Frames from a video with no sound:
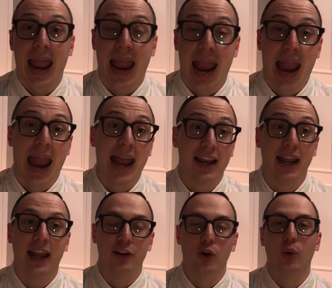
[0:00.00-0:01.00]
and, and,
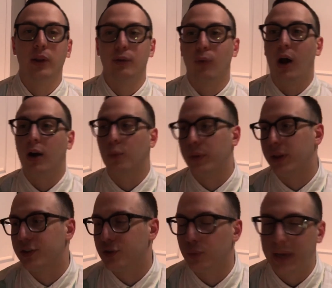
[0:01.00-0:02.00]
and totally rock with
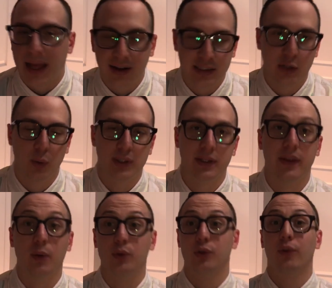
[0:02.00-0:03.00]
it. So Galaxy Quest, I
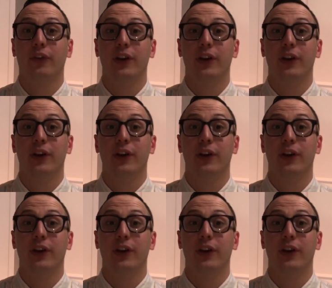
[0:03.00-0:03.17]
think, was sort of